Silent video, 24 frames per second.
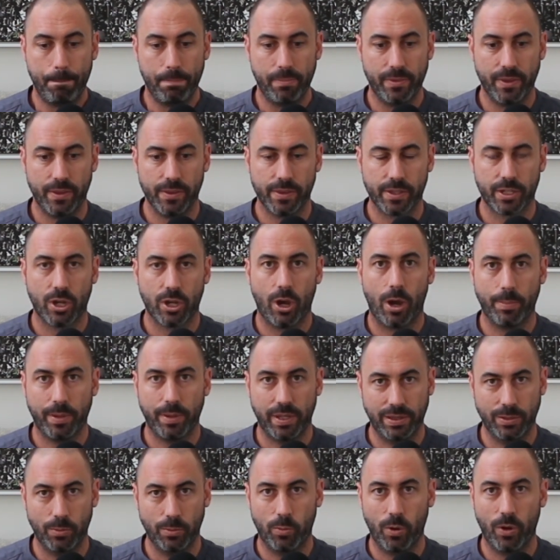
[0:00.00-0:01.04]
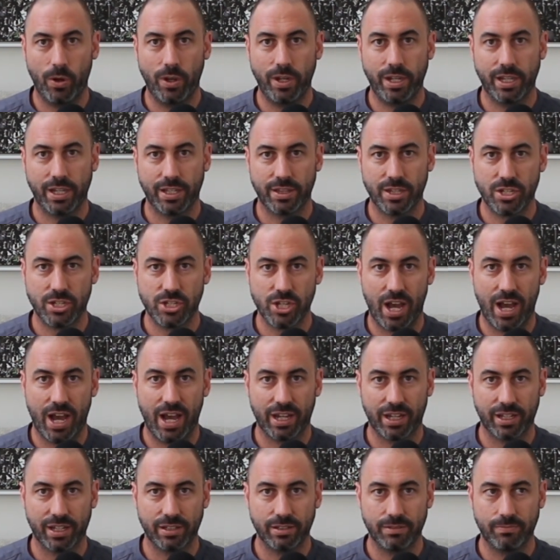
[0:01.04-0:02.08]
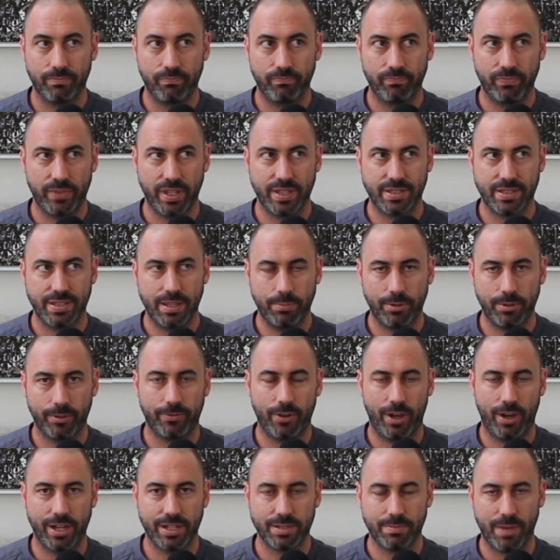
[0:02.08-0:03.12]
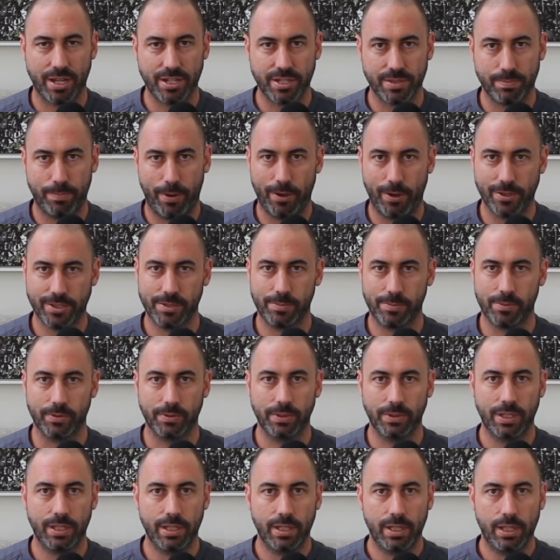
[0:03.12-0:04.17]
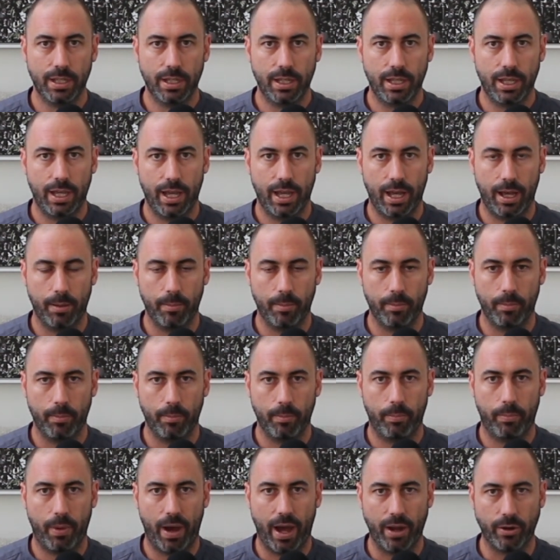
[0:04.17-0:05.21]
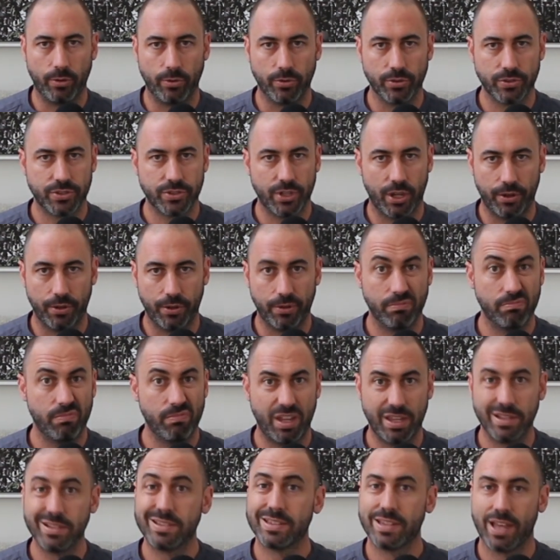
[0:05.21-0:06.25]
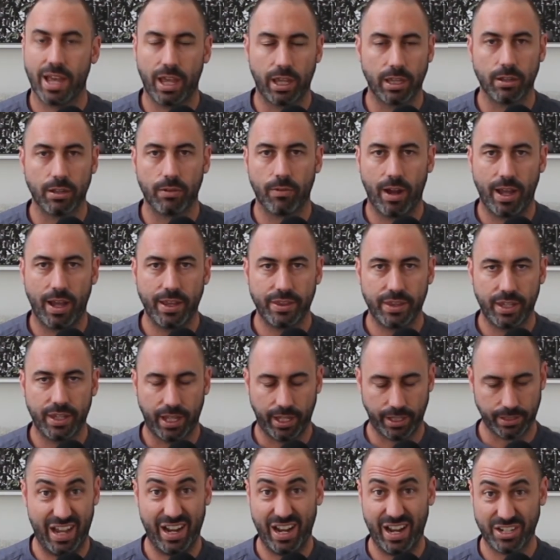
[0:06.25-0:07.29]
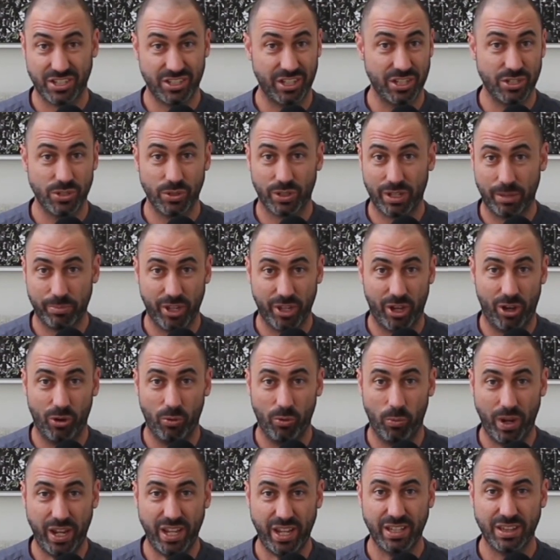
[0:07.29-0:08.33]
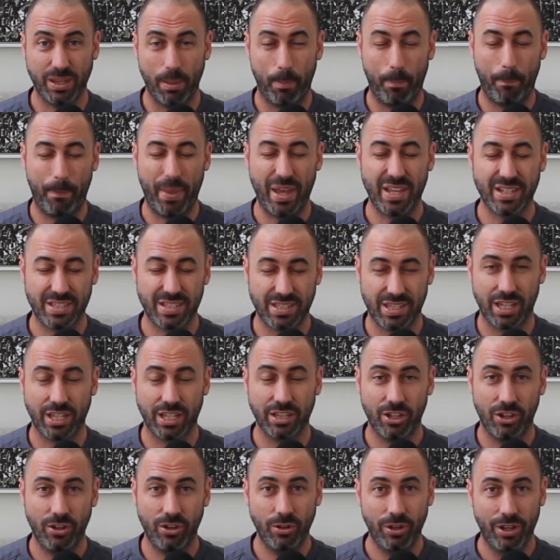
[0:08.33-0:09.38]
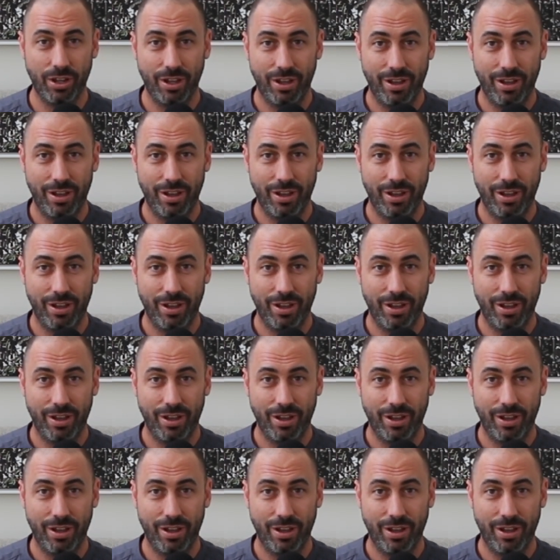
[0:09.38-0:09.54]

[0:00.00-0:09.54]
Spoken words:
the copy and the wording and the jargon is simplified as much as possible, but also is saying the right thing. That actually took up the whole week. The best thing though,